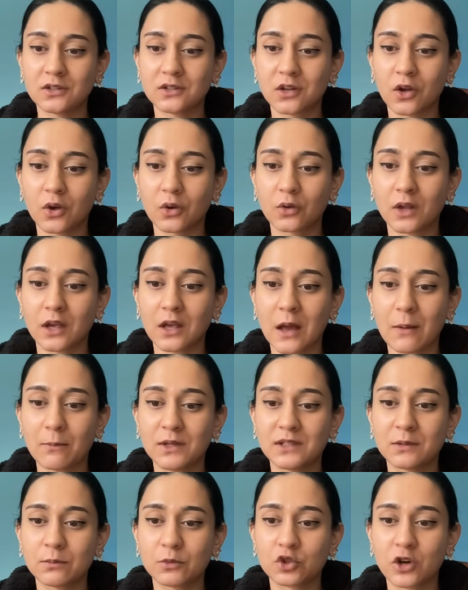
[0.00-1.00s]
So there can be
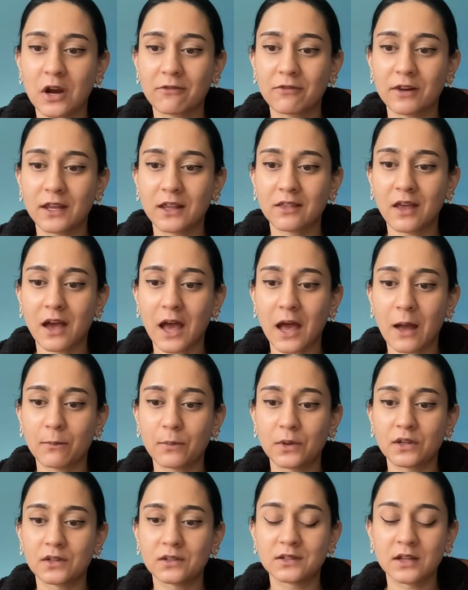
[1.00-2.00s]
some traveling that
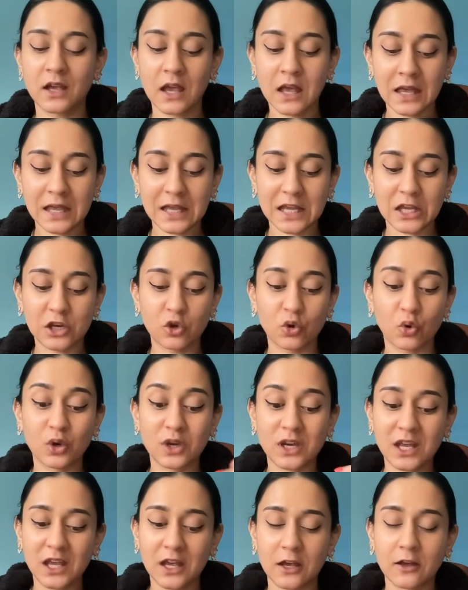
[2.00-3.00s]
happens in your
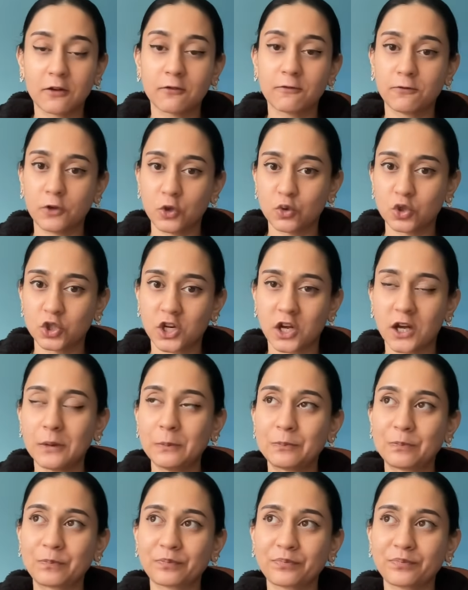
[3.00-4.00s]
near future
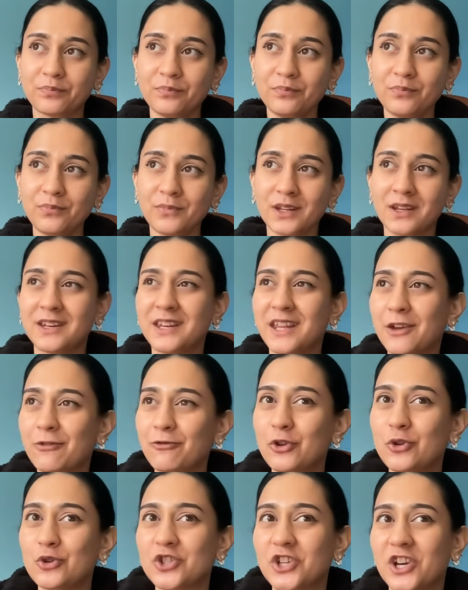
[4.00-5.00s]
near
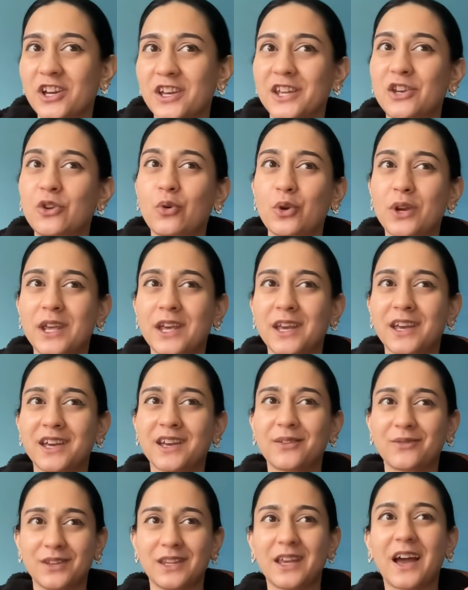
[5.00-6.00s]
future, in your
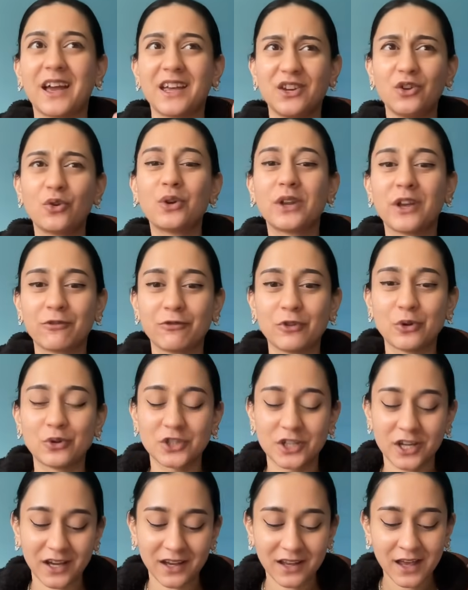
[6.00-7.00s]
near, yeah, in your near
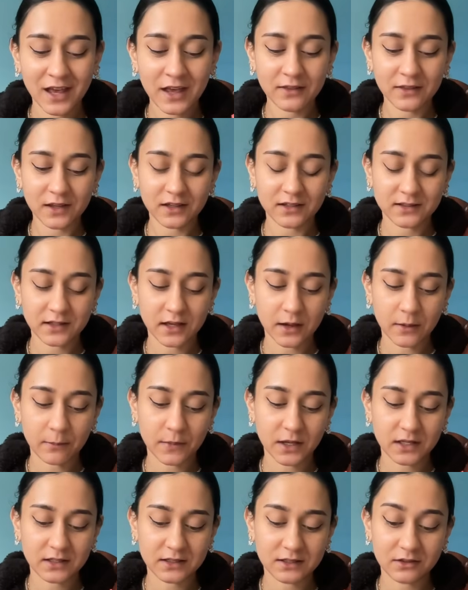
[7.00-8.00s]
future, there's um,
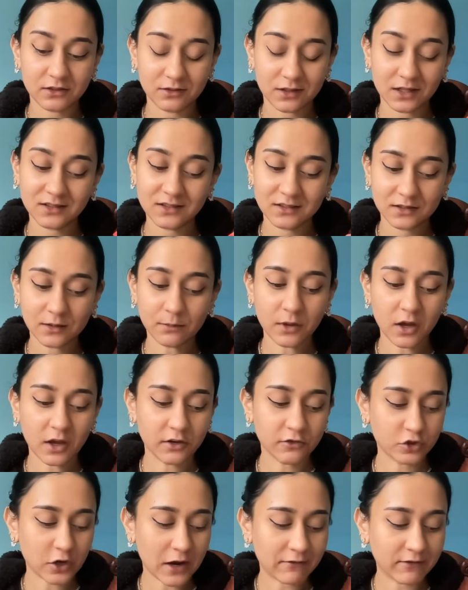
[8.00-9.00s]
a there's some kind
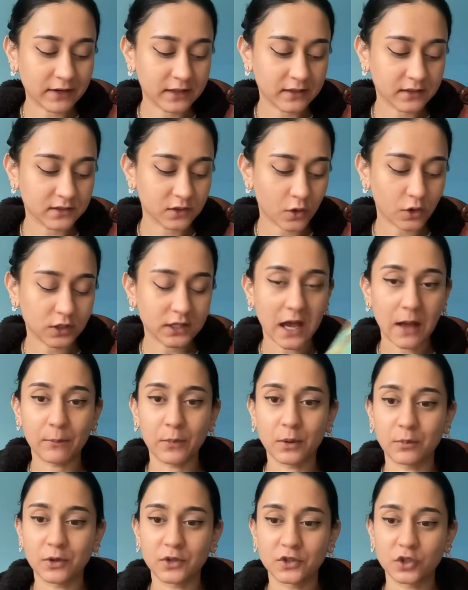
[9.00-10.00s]
of traveling that's going to
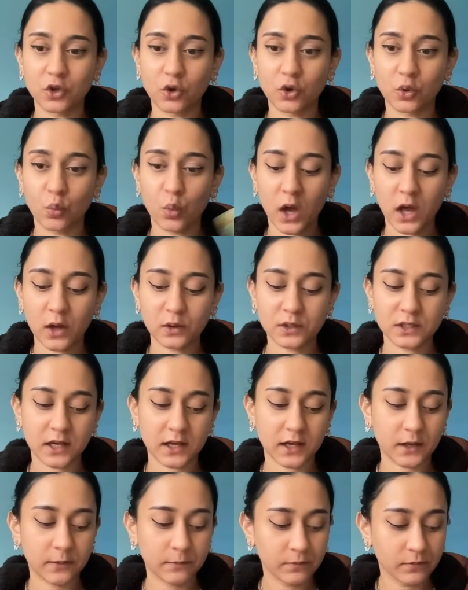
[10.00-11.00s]
happen because you've got the world
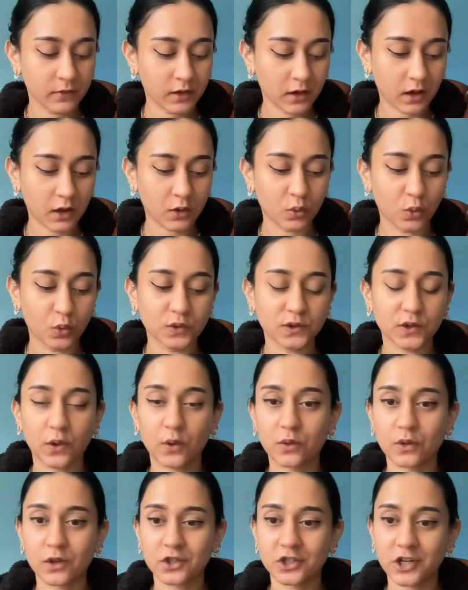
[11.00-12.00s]
here and also
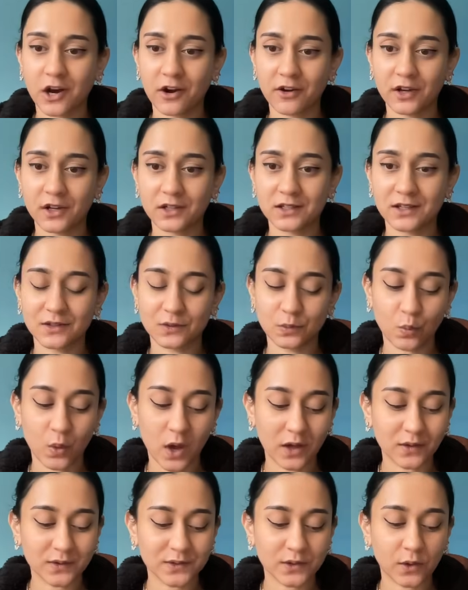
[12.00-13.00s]
the chariot as
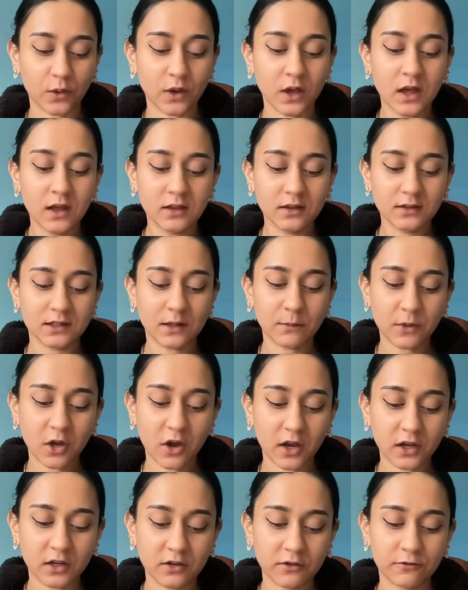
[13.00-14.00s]
well. So there's some
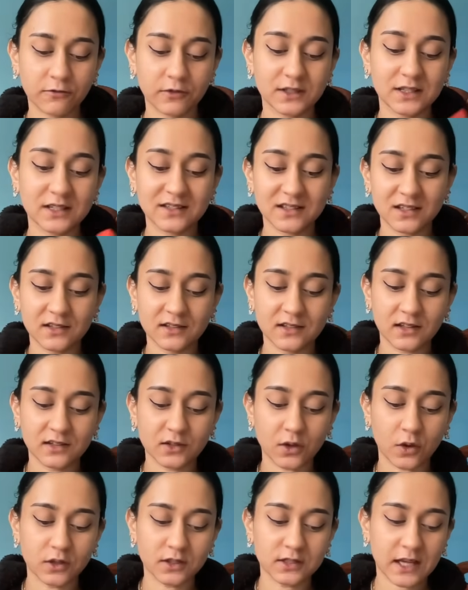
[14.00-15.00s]
kind of distance that's
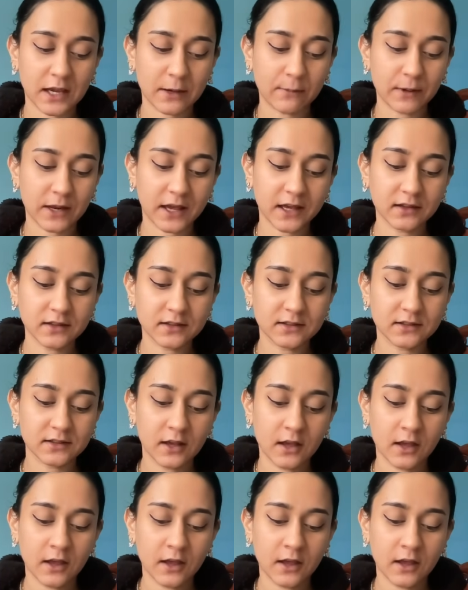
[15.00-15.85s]
going to take place.